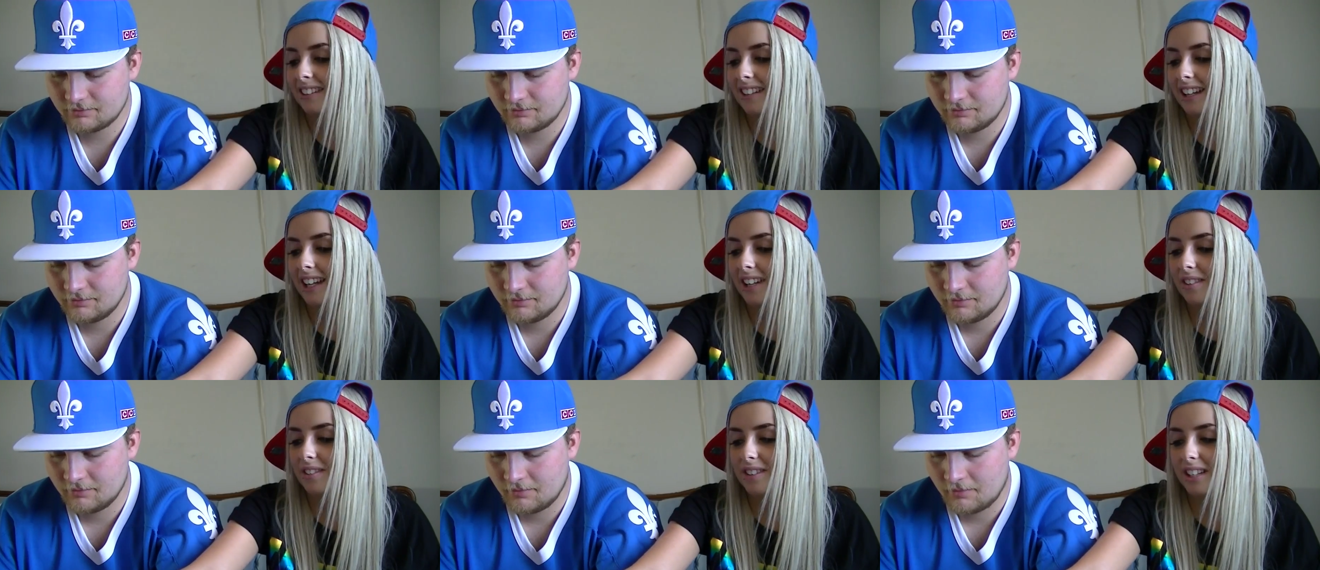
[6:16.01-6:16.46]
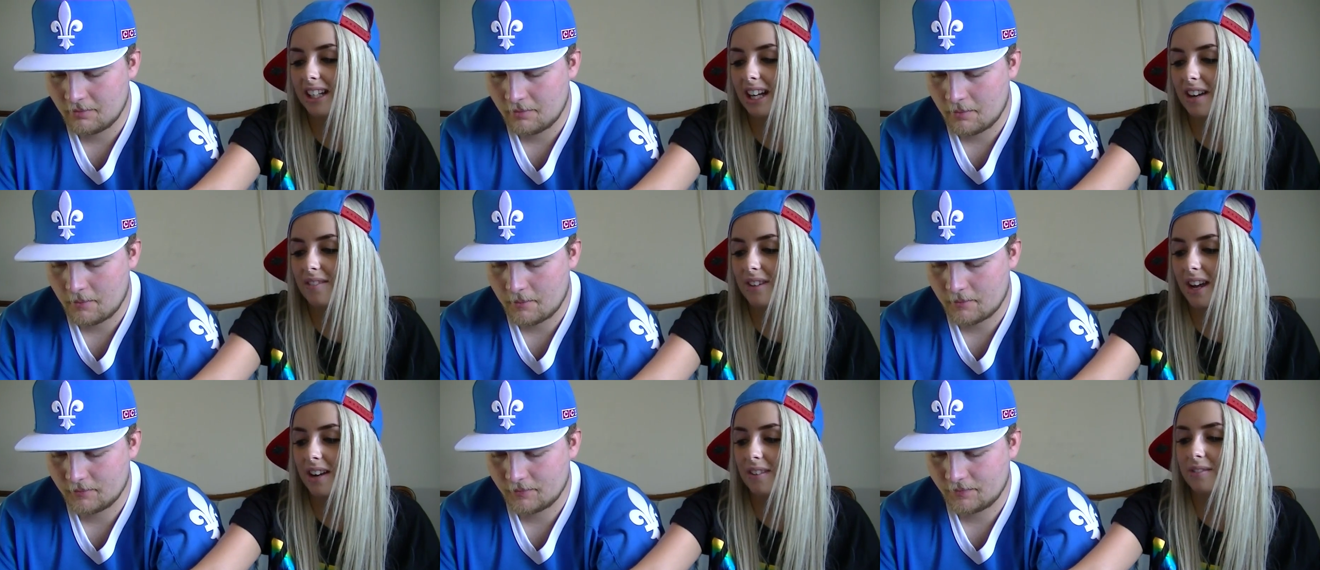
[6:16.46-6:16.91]
Speaker 1: I don't think
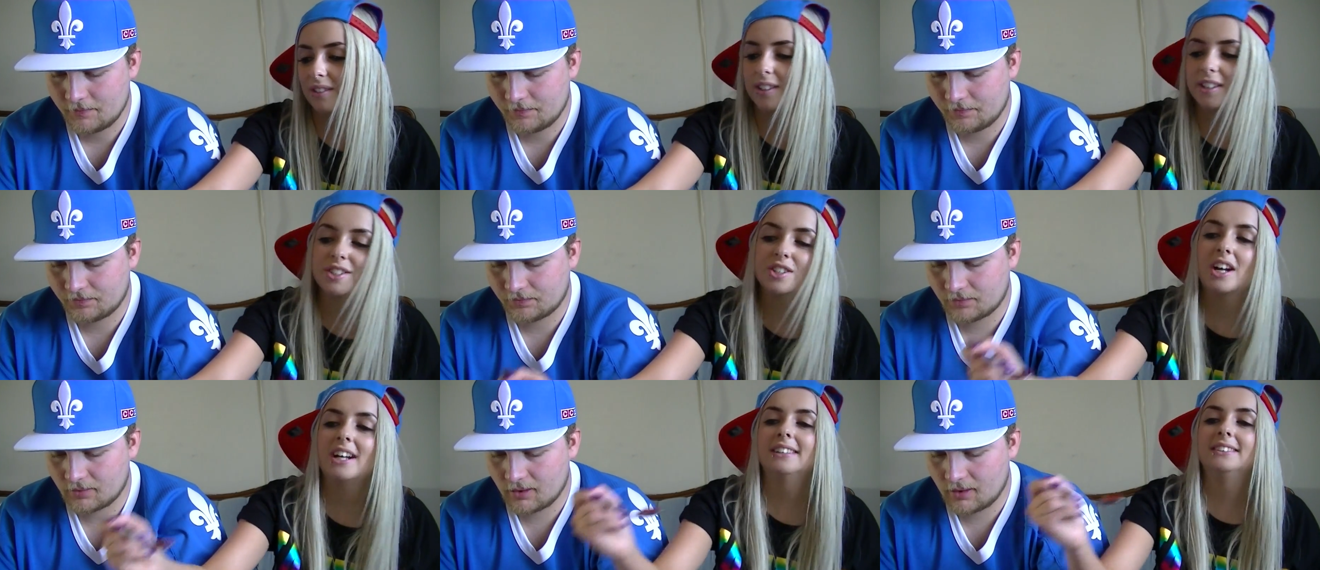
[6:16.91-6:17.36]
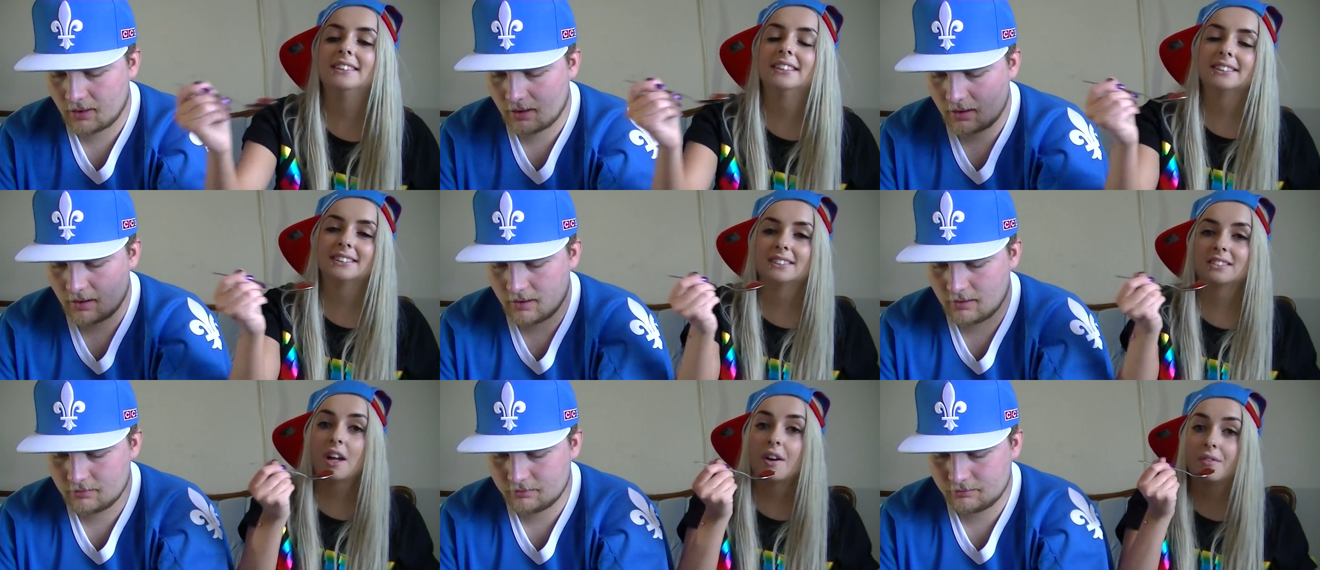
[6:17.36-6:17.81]
I've ever tried this
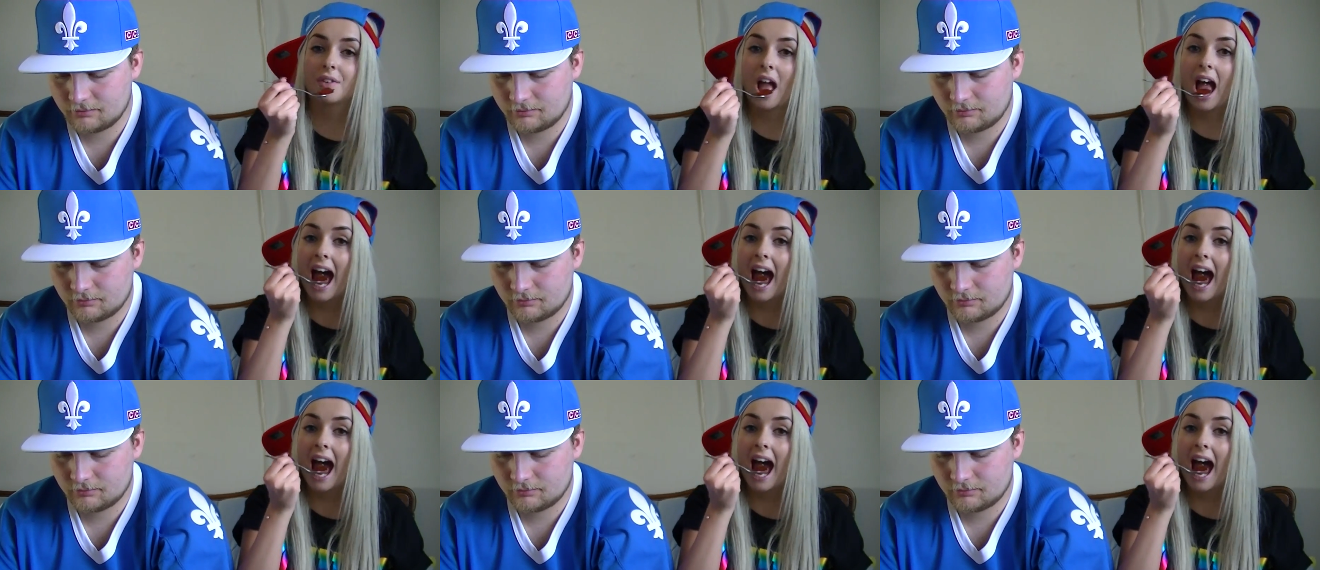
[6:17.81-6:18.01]
stuff.